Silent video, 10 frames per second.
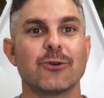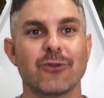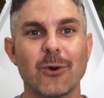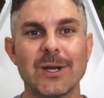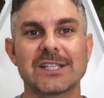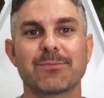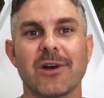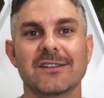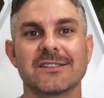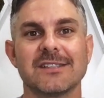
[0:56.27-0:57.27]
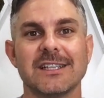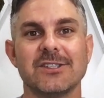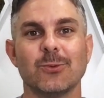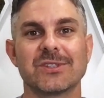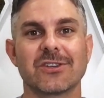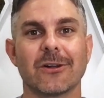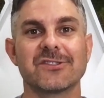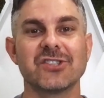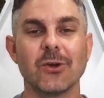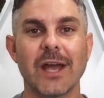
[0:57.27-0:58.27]
Trona is processed into what's called
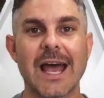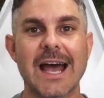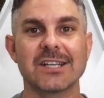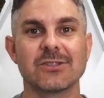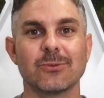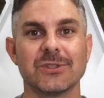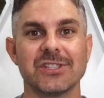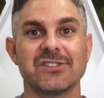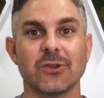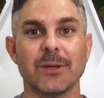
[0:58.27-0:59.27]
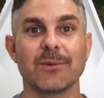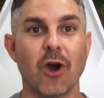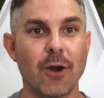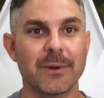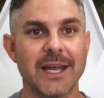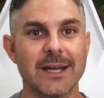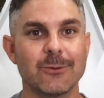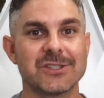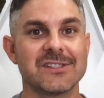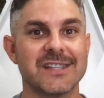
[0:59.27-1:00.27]
soda ash, which is sodium
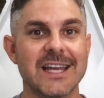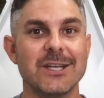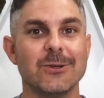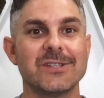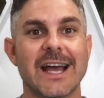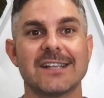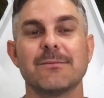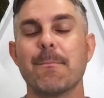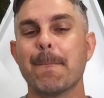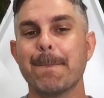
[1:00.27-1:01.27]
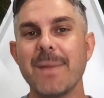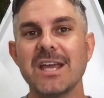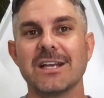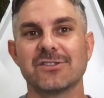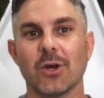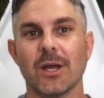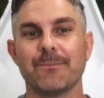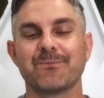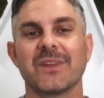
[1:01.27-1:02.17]
carbonate, which is then used as baking soda.